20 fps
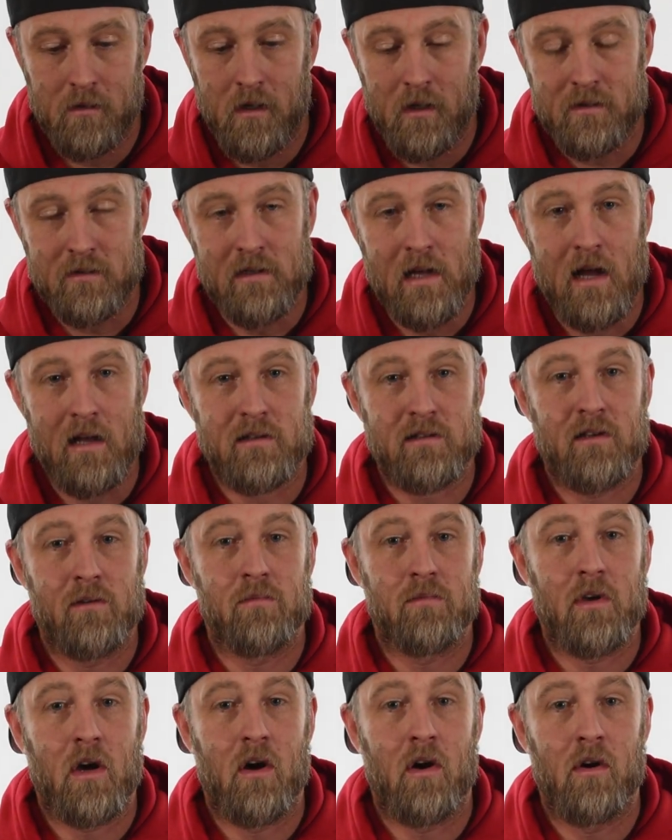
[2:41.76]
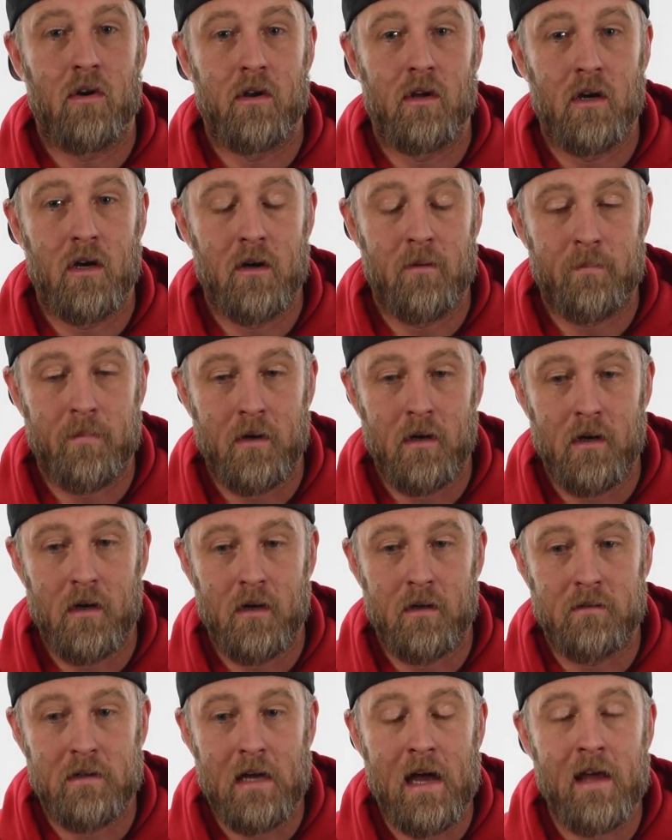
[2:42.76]
it's not some dolled up
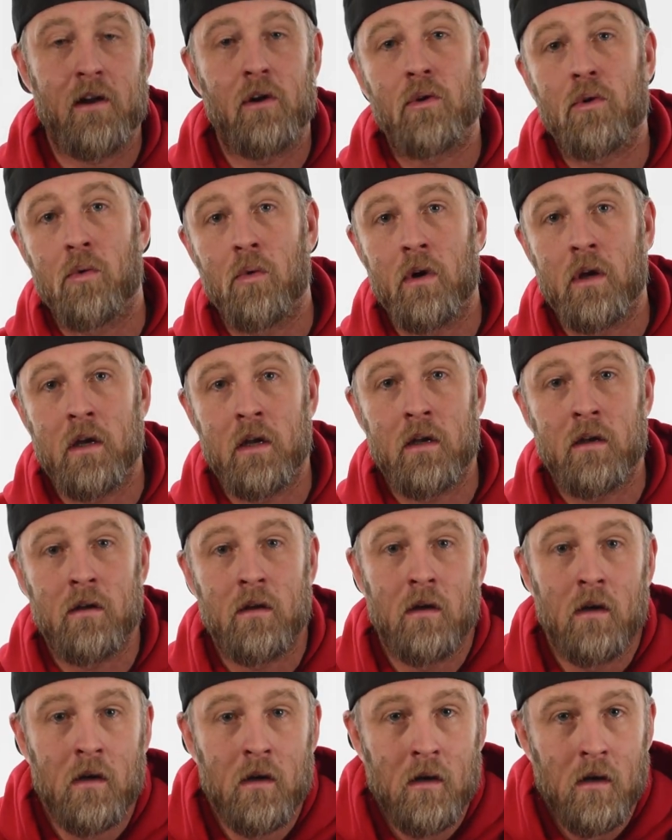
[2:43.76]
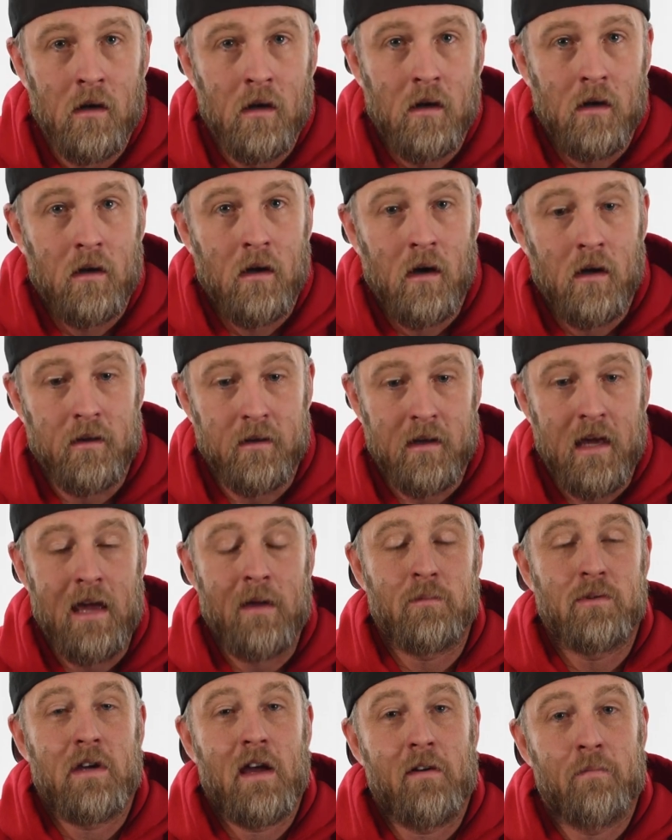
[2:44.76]
dyno queen. The
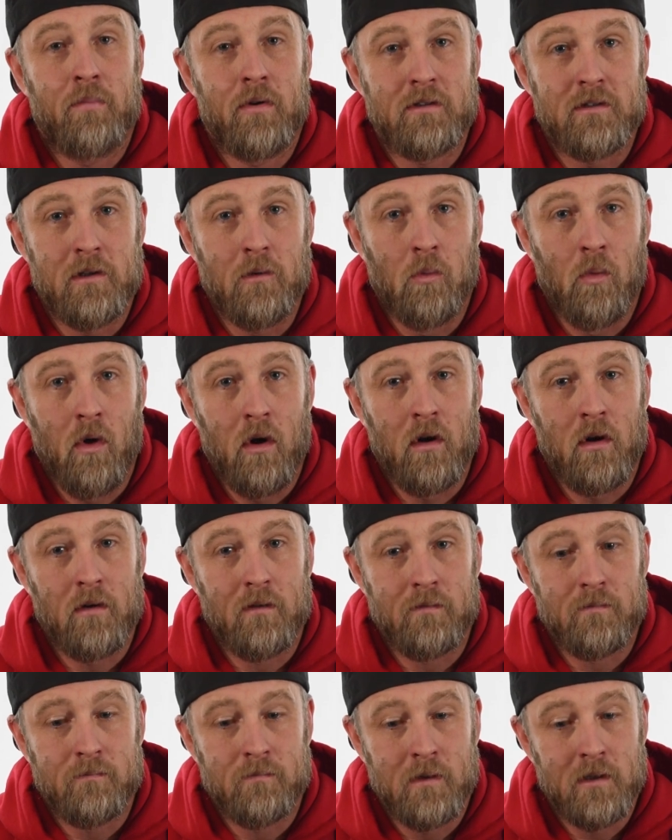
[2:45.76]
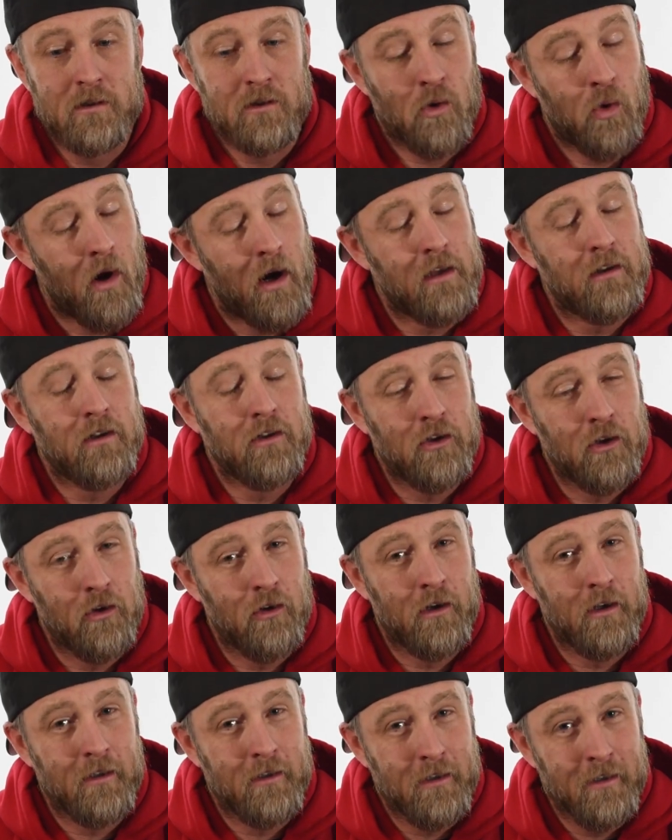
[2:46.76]
camshaft puts in work. It's quite the
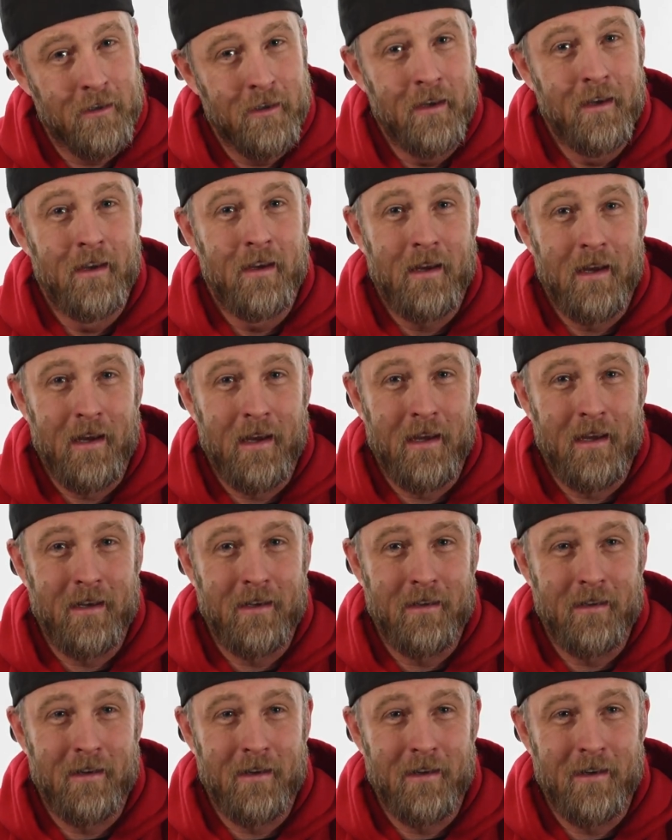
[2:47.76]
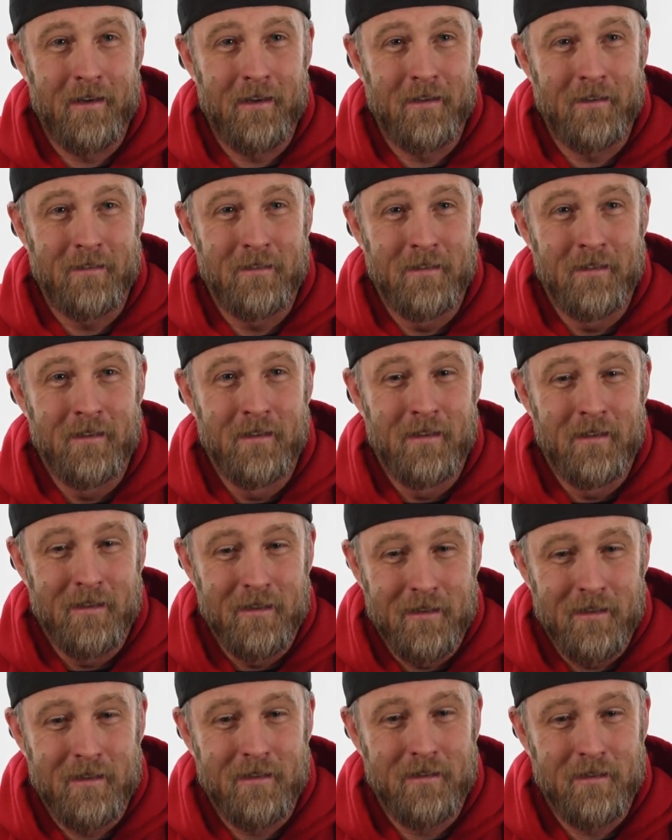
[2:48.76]
unit, and
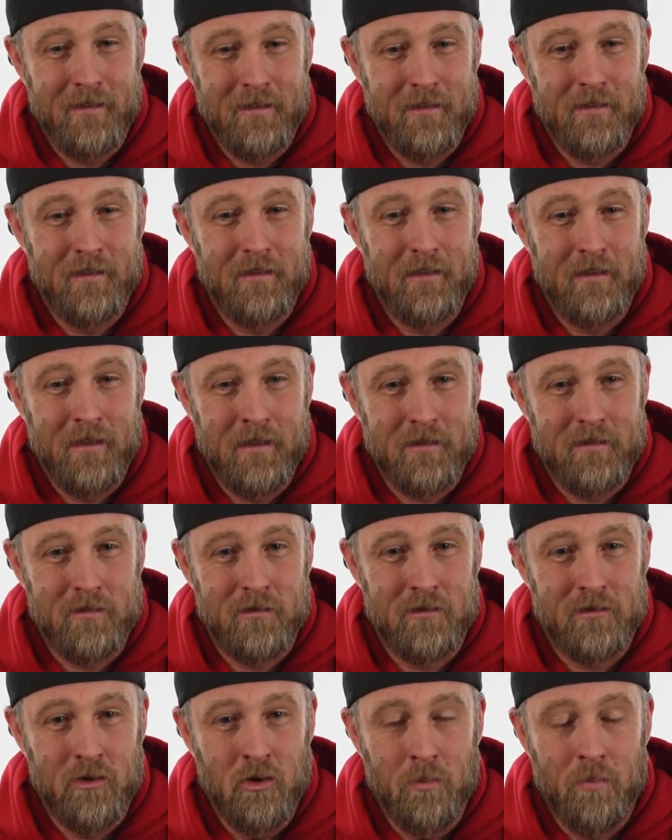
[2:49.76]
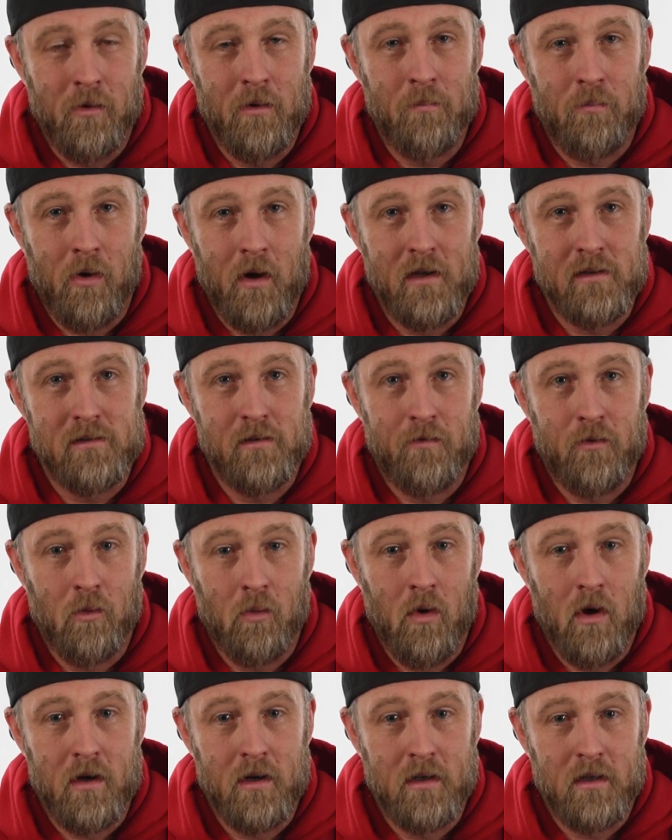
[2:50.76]
it's super impressive for
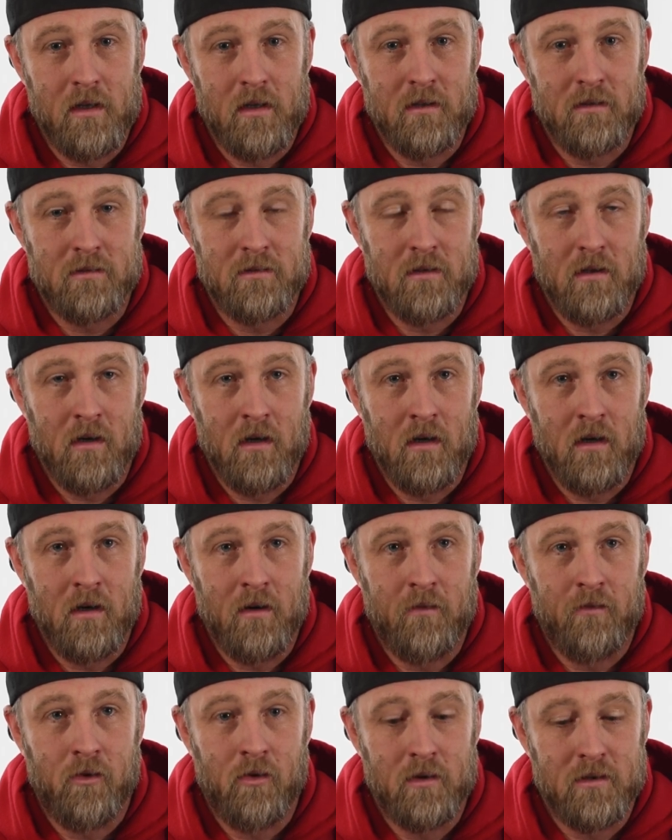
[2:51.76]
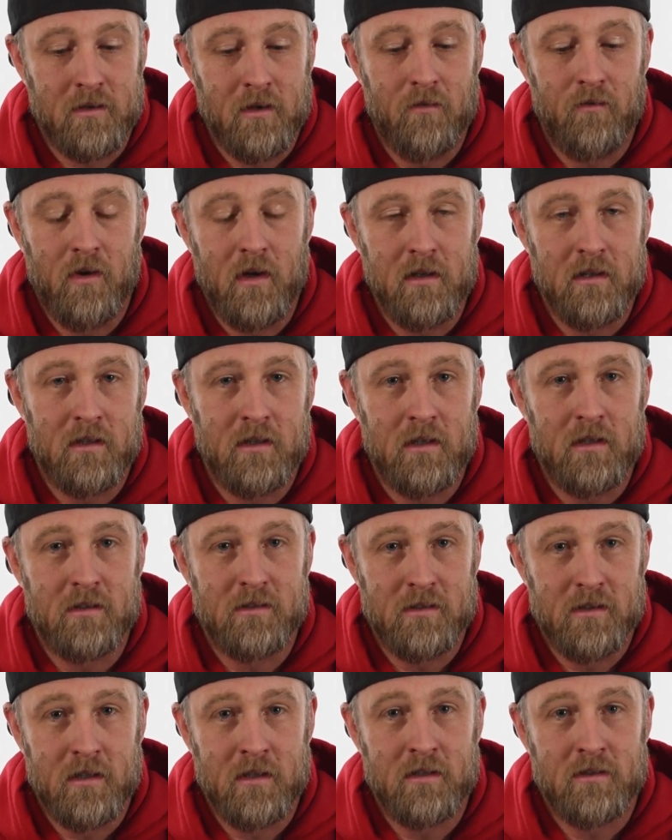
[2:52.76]
what it is, for as convenient
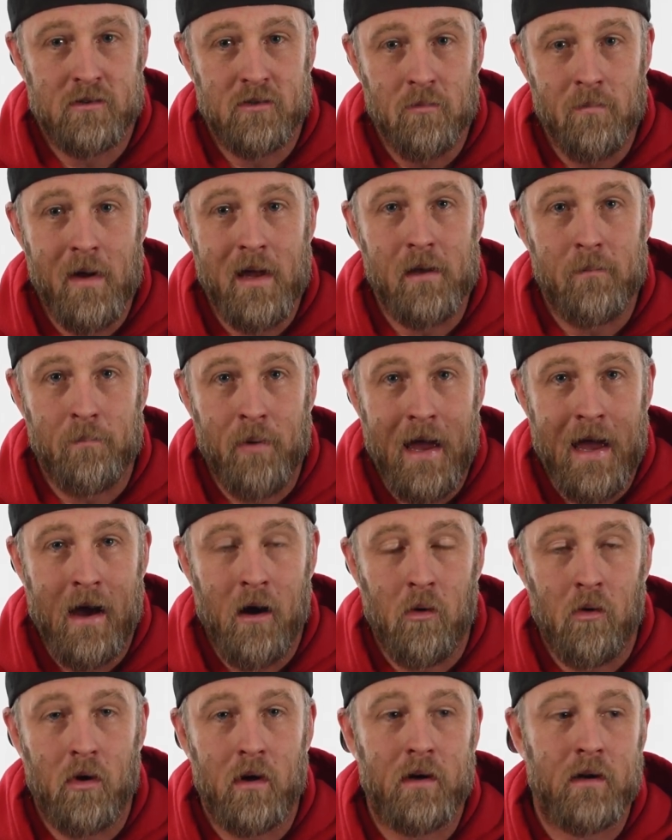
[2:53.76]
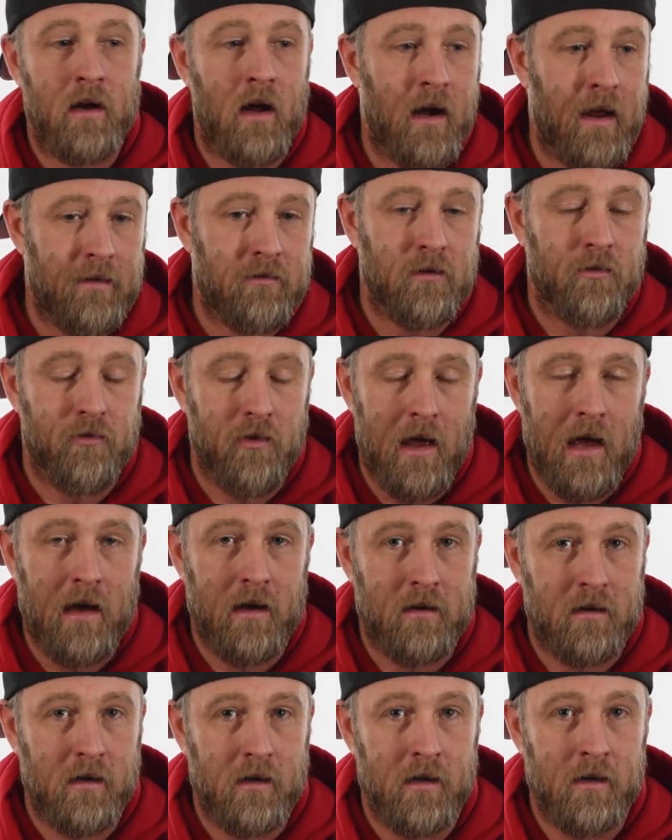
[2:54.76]
as it is to make power and not have to
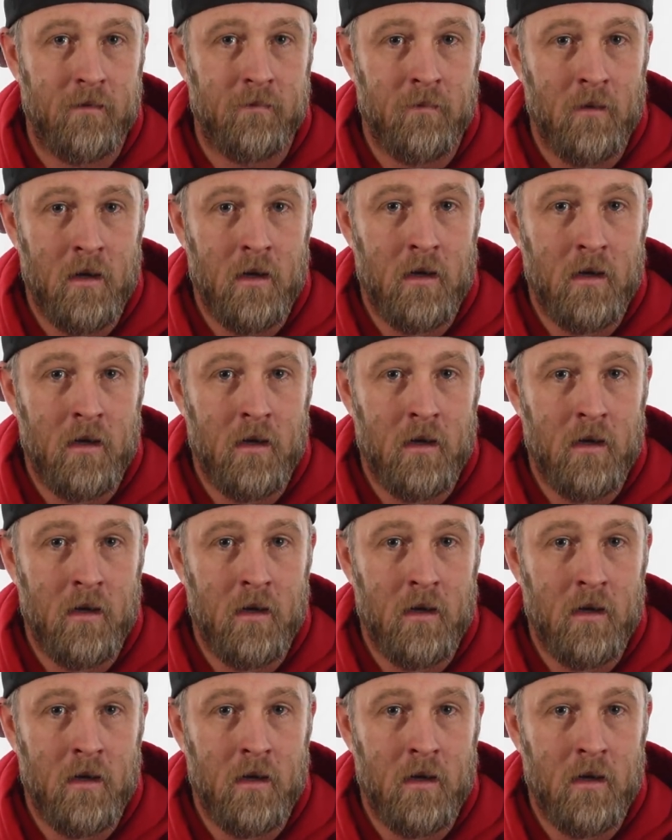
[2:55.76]
fly cut.